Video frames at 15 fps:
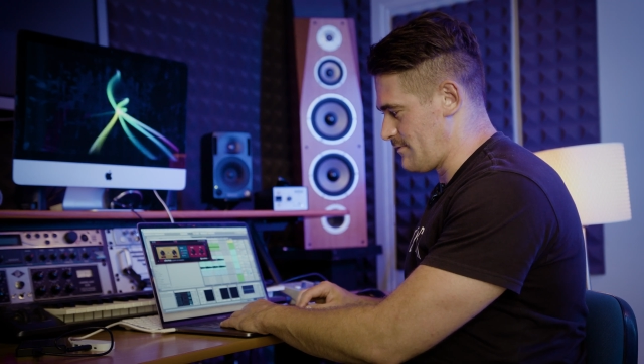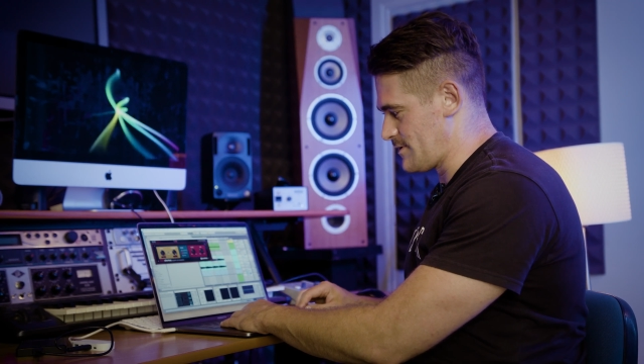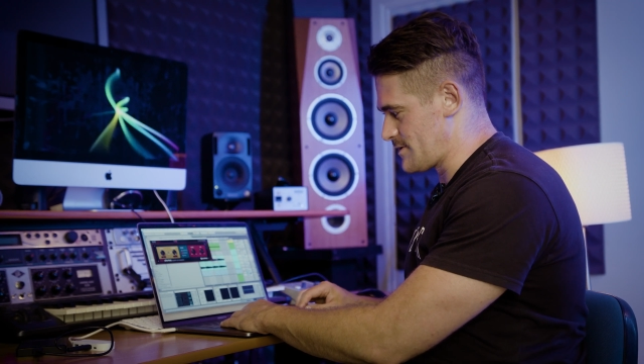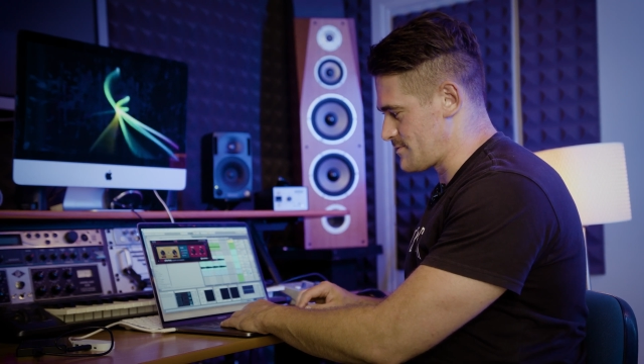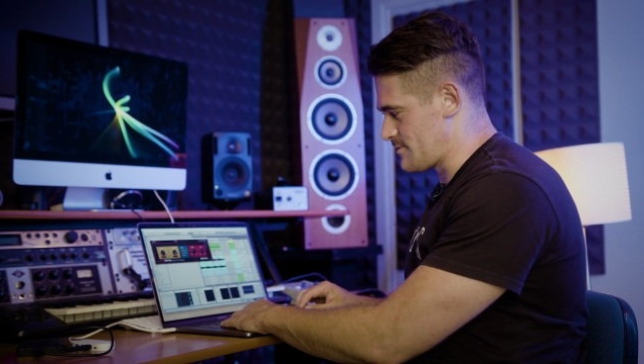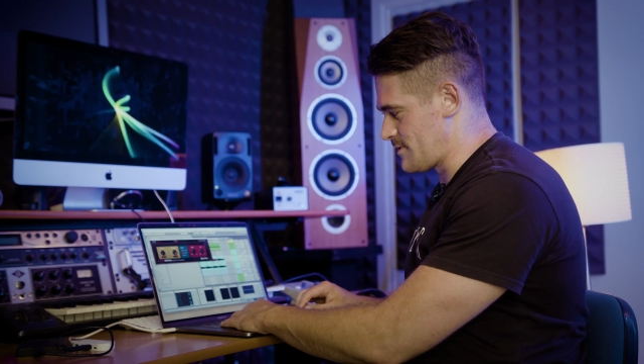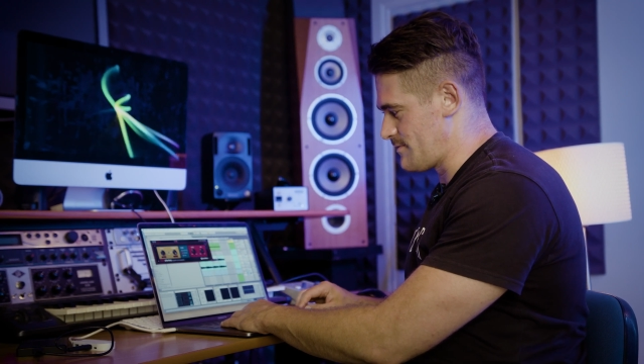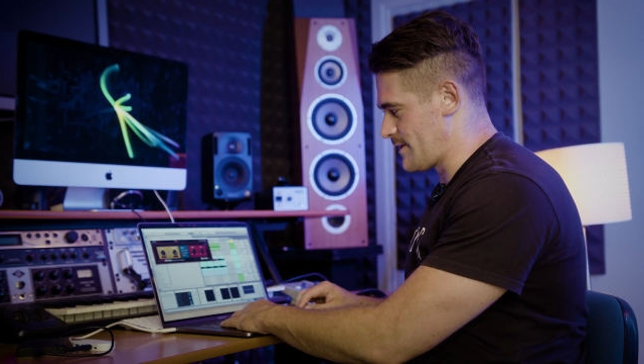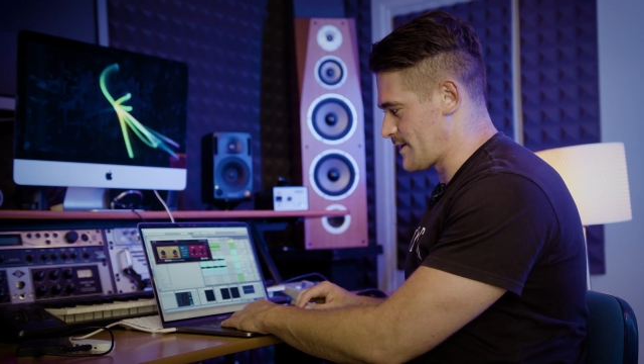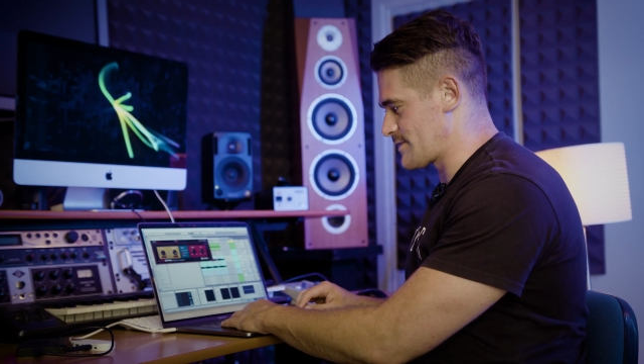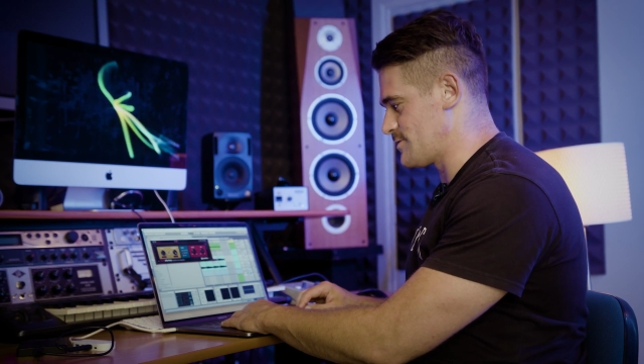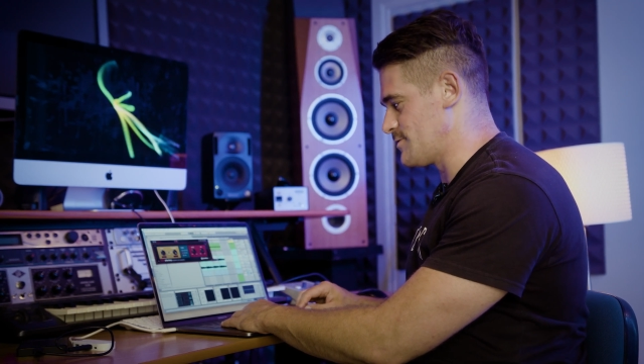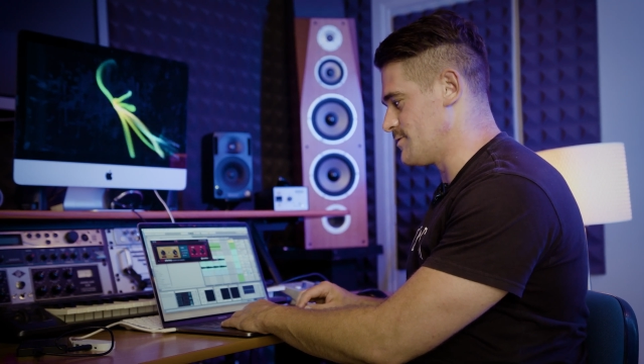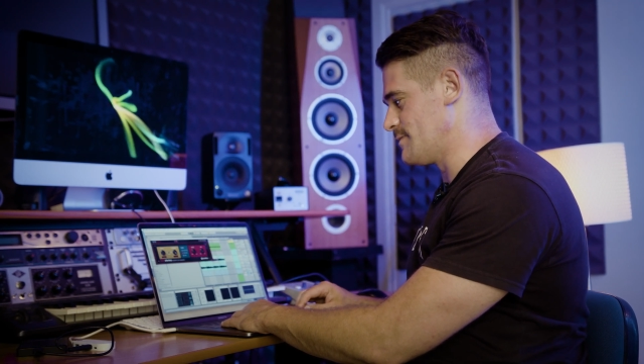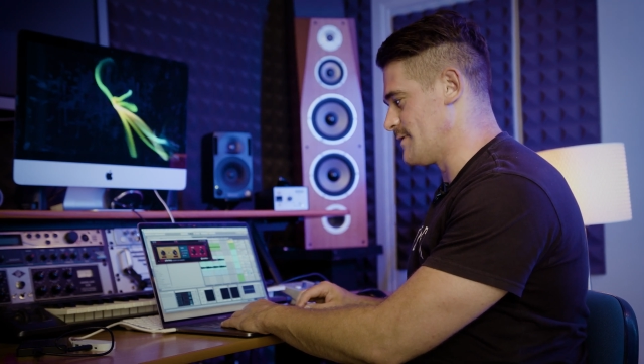which won't make
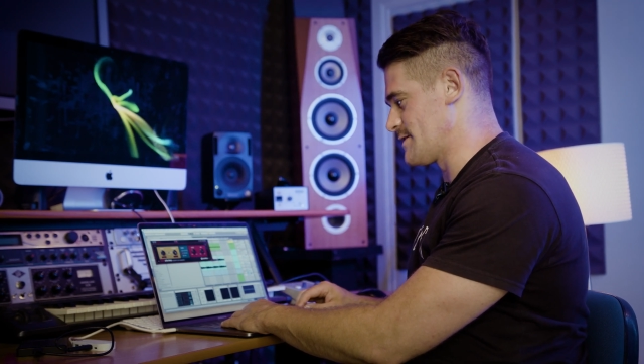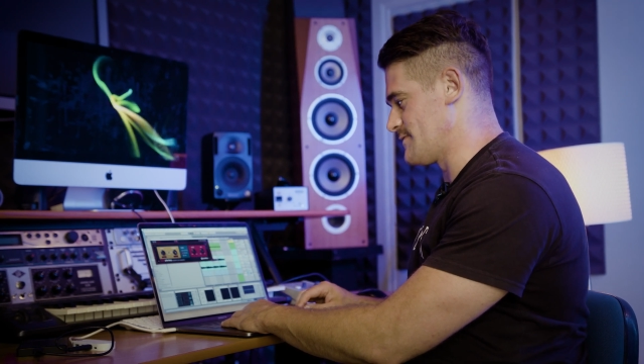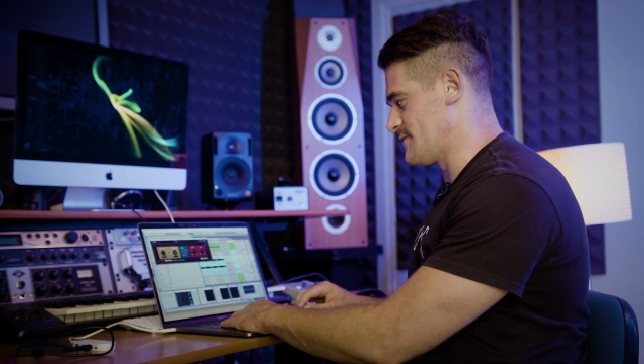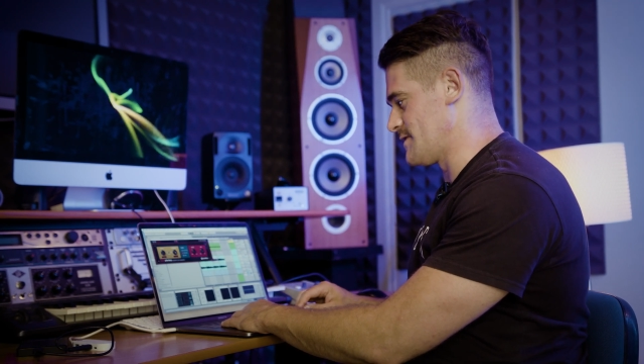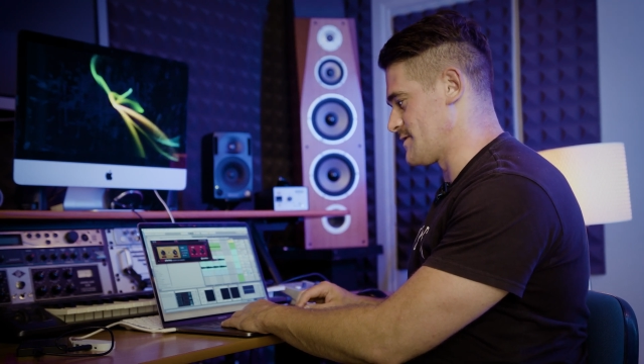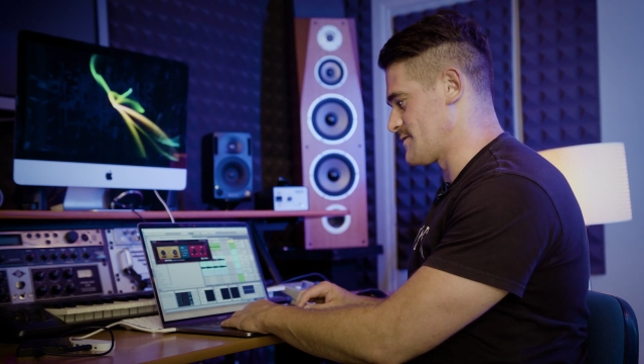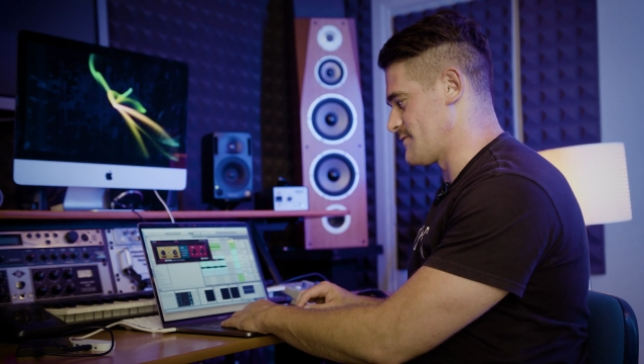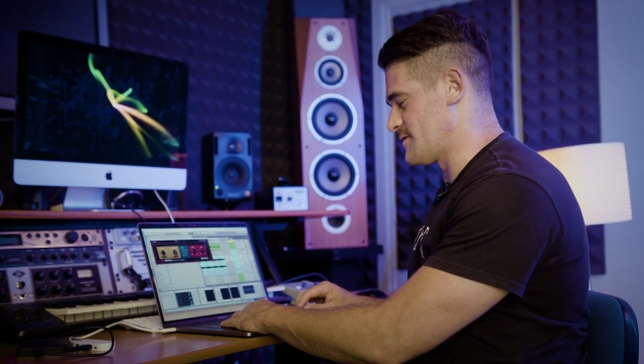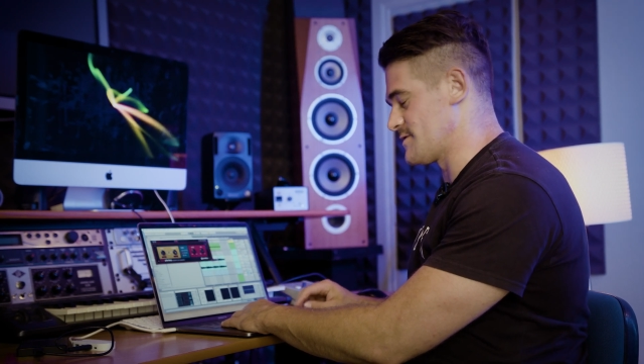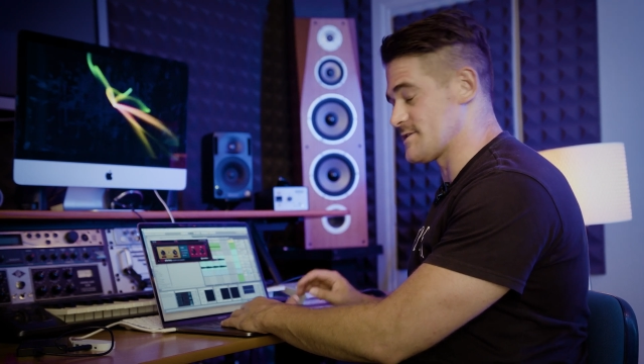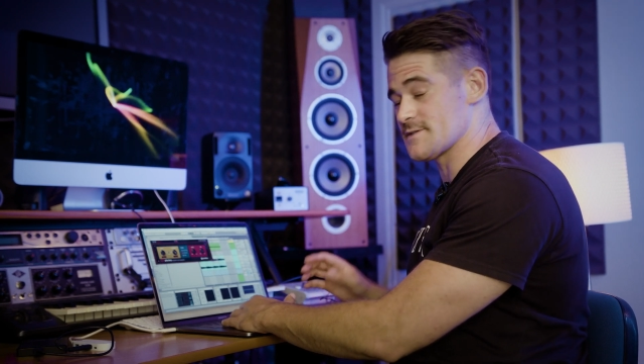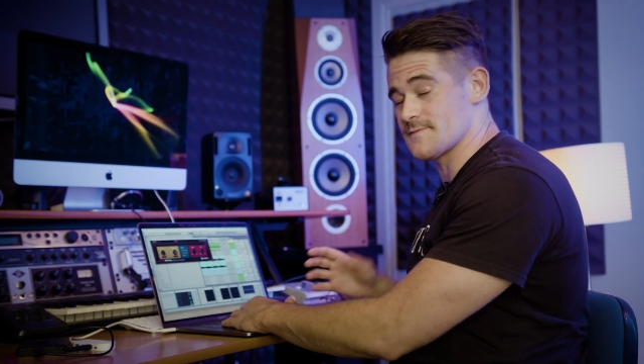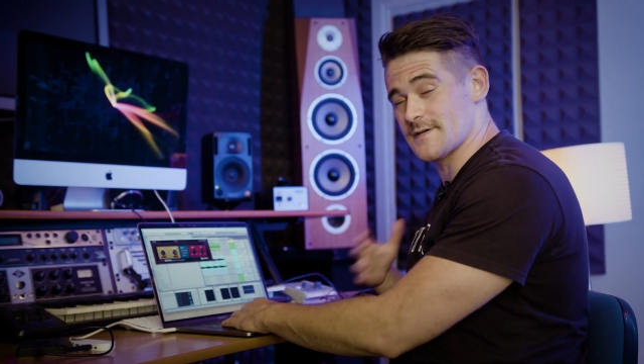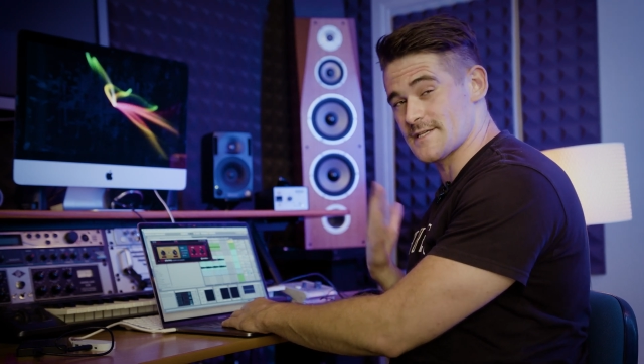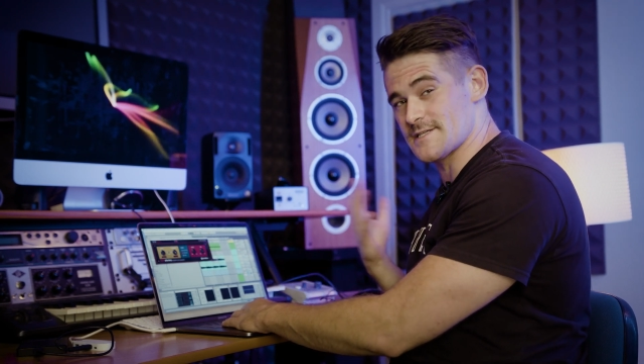too much of a difference,
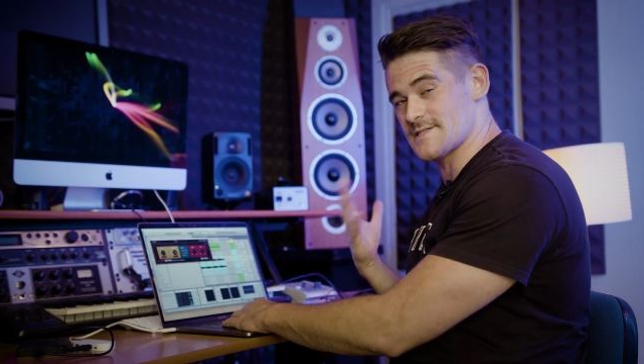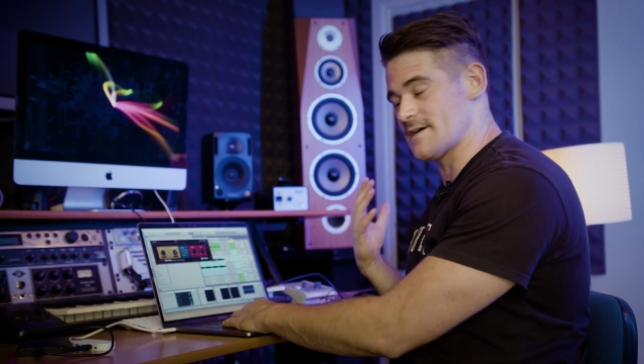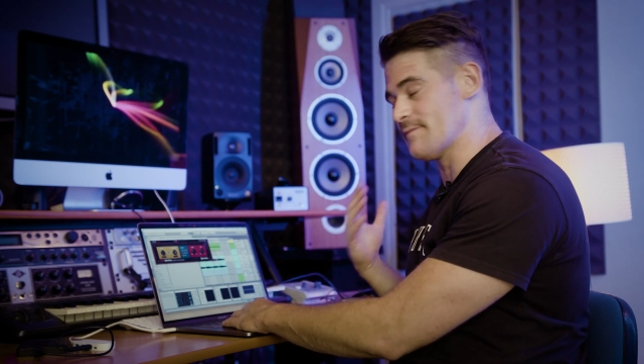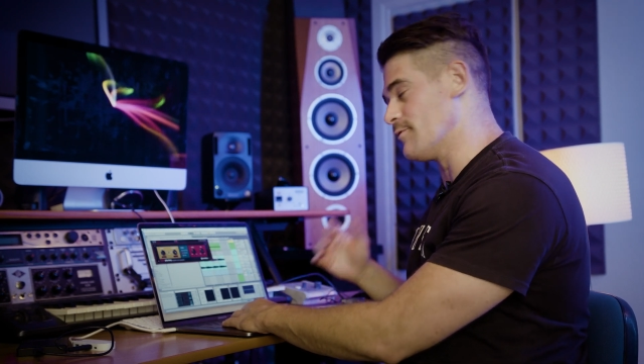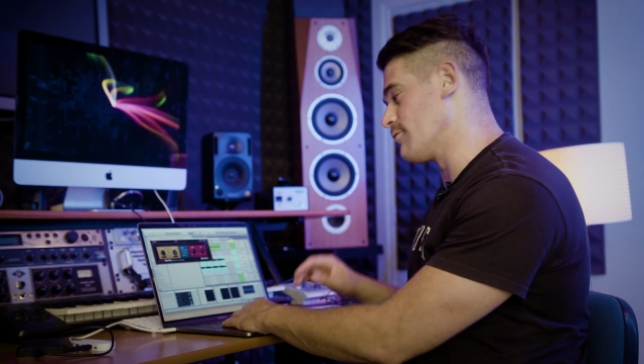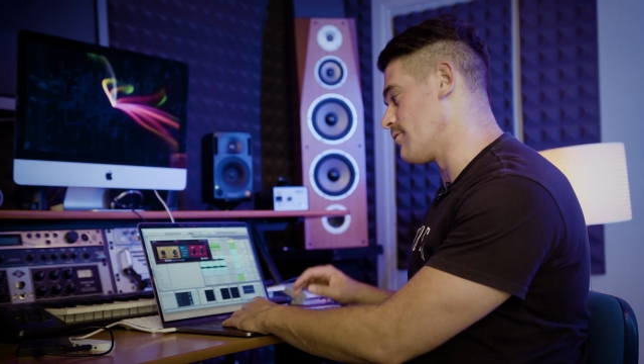just makes it sound more